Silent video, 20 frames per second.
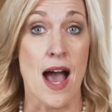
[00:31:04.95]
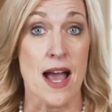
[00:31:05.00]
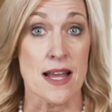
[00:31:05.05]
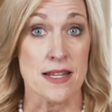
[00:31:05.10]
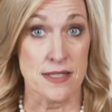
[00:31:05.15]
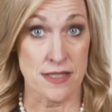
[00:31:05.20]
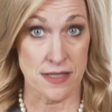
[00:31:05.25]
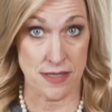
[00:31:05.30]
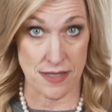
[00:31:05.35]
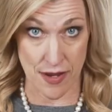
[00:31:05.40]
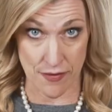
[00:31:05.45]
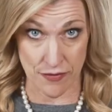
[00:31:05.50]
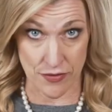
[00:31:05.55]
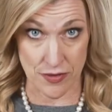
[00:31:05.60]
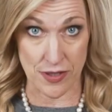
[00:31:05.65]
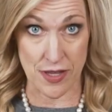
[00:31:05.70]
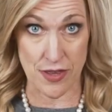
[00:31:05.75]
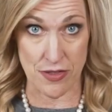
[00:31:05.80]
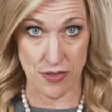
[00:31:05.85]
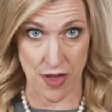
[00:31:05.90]
I
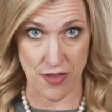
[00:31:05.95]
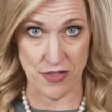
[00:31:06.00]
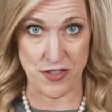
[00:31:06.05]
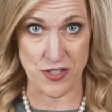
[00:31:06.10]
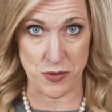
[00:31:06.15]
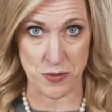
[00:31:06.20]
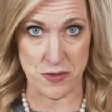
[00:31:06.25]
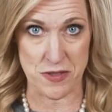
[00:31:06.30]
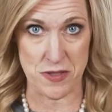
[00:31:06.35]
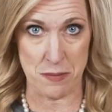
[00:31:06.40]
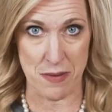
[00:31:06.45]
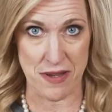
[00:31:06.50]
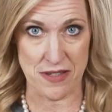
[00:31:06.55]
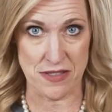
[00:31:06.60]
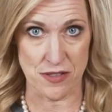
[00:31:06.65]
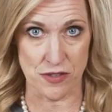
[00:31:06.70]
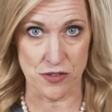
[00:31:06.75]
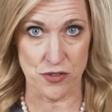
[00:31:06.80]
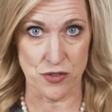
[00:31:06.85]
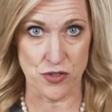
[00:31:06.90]
definitely thought this was the
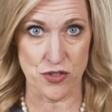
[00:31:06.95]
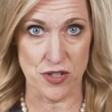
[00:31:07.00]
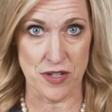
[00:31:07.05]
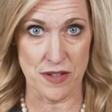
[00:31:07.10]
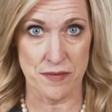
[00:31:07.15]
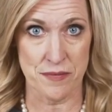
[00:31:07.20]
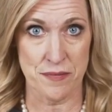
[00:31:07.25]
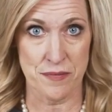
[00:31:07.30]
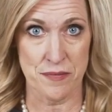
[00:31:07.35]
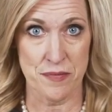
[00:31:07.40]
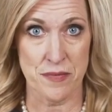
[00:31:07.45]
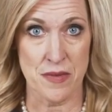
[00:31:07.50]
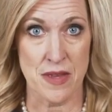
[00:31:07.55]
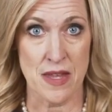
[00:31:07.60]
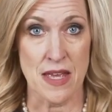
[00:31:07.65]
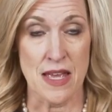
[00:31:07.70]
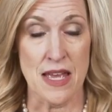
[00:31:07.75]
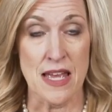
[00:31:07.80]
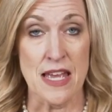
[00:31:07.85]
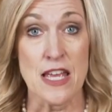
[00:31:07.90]
best solution.
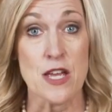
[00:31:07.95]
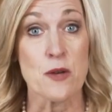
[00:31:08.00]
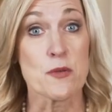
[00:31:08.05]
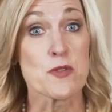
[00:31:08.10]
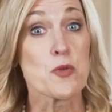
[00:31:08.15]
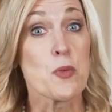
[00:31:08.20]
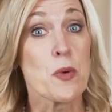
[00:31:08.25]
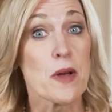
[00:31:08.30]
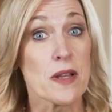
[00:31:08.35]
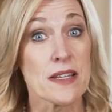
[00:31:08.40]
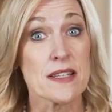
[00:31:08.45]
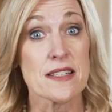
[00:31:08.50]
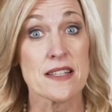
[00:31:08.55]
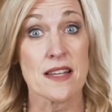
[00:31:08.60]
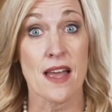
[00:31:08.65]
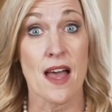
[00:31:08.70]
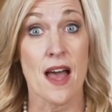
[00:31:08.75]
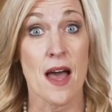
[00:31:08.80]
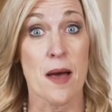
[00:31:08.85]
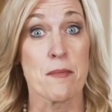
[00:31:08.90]
He was willing to
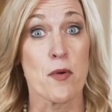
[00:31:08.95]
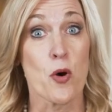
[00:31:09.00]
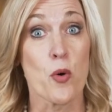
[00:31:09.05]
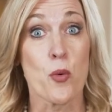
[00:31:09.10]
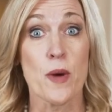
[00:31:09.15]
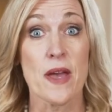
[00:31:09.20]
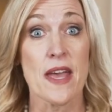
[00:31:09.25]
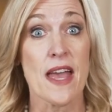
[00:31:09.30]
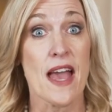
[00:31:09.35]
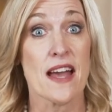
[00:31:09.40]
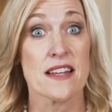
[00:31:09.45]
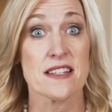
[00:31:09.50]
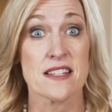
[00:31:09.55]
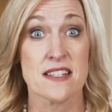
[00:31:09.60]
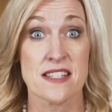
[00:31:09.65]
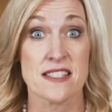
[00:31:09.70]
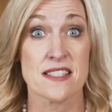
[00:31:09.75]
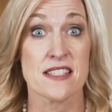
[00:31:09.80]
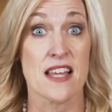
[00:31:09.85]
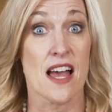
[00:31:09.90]
come, but we had to
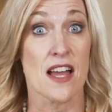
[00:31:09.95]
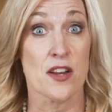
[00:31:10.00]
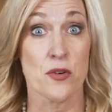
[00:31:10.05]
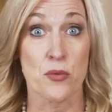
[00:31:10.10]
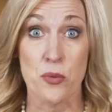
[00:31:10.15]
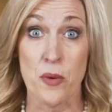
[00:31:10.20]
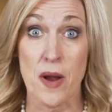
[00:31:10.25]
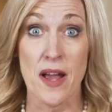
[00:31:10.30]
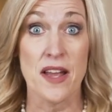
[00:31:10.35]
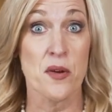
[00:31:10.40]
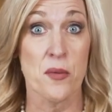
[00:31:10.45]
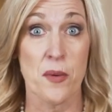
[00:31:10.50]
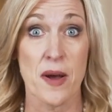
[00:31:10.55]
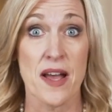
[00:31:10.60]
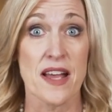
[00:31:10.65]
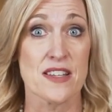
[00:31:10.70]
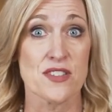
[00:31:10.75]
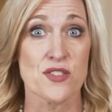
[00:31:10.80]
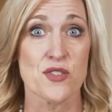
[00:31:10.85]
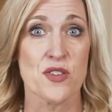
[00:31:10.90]
decide right
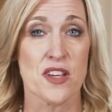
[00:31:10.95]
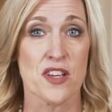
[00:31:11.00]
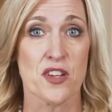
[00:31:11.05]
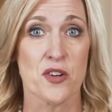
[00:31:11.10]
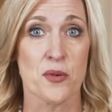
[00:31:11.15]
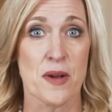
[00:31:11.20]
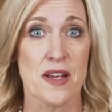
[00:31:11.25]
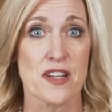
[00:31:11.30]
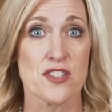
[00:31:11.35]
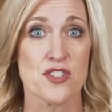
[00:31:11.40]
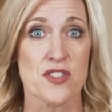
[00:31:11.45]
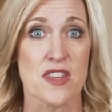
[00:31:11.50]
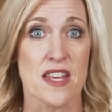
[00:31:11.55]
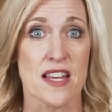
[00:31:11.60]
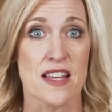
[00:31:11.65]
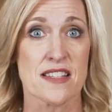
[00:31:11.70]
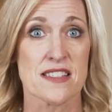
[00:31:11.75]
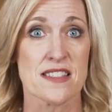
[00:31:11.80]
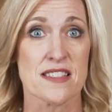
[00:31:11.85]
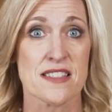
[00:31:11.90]
away so he could arrange
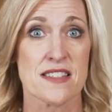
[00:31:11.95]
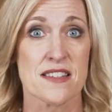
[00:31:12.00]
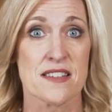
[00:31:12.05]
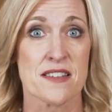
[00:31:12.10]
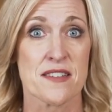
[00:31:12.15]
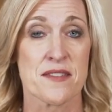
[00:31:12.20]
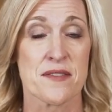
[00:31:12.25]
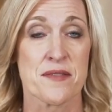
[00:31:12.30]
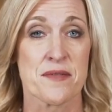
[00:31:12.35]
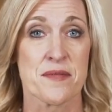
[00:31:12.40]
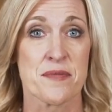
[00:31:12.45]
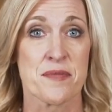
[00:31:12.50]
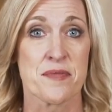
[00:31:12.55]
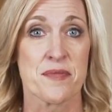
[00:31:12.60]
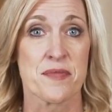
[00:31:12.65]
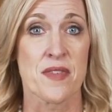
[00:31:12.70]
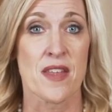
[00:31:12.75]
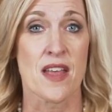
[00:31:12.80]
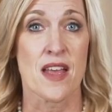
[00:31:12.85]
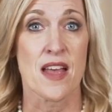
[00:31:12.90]
things.
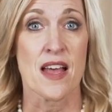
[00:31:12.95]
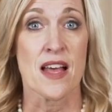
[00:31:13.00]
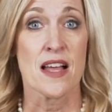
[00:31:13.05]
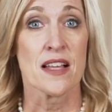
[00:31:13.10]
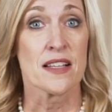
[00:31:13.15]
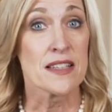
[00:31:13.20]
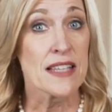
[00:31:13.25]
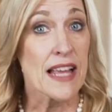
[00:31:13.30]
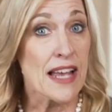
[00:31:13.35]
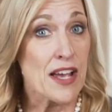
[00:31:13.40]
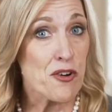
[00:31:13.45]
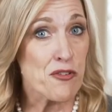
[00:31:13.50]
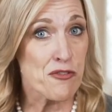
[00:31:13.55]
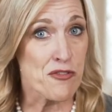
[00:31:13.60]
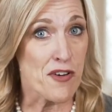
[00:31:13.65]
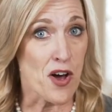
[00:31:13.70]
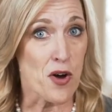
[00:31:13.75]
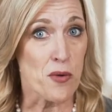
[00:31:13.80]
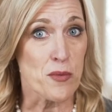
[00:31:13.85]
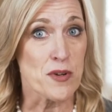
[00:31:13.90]
Leo
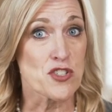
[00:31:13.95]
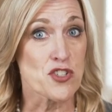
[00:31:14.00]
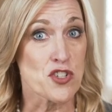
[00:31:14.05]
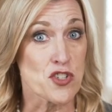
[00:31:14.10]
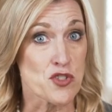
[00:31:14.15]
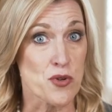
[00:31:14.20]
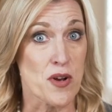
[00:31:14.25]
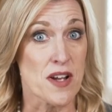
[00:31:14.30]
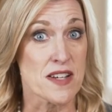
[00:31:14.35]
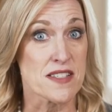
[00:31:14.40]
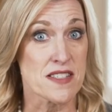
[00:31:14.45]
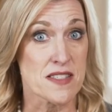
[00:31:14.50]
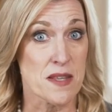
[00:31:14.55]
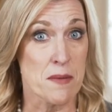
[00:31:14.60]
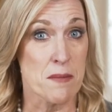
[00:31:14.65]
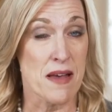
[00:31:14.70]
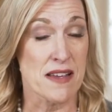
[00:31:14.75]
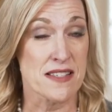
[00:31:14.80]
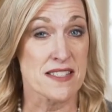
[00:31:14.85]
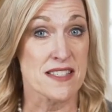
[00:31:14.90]
felt we should trust the
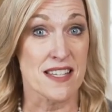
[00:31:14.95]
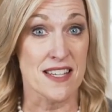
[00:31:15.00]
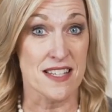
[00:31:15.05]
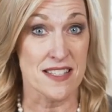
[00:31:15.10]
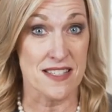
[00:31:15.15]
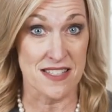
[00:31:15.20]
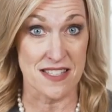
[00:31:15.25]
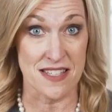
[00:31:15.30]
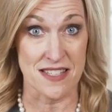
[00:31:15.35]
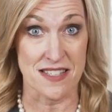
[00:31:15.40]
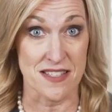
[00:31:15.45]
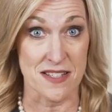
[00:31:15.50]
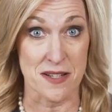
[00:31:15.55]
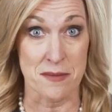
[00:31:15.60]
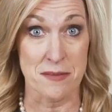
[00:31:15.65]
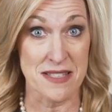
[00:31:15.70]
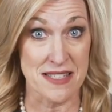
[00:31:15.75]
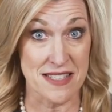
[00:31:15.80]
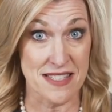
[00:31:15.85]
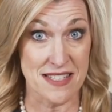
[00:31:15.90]
Mexican
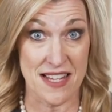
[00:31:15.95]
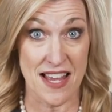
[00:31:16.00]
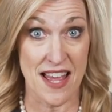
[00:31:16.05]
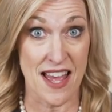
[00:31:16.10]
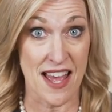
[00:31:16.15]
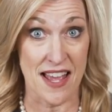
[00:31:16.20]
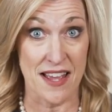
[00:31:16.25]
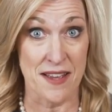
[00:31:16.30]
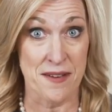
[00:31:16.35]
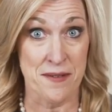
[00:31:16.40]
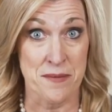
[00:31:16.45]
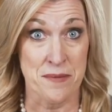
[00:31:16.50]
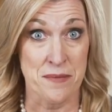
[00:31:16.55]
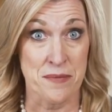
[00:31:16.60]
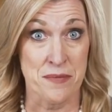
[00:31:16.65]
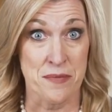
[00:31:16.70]
system and stay,